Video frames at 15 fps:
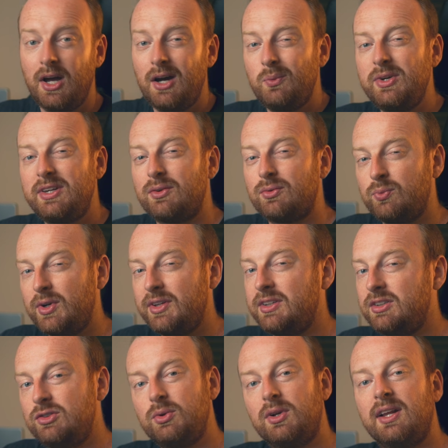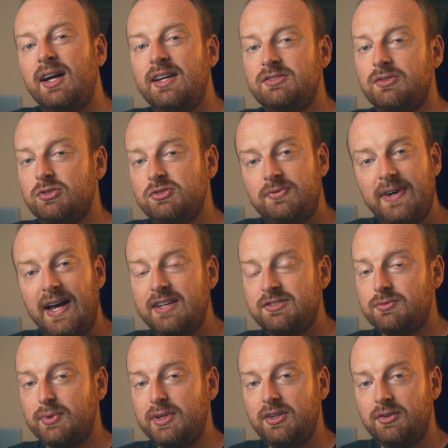we could really utilize those fast
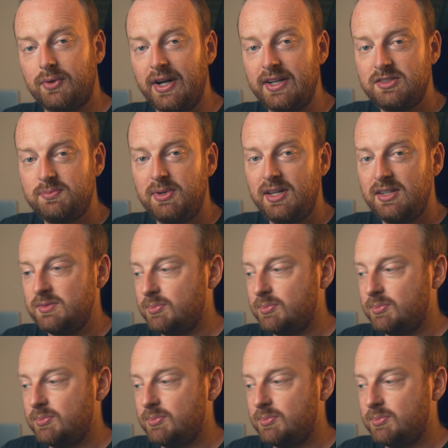read and write speeds,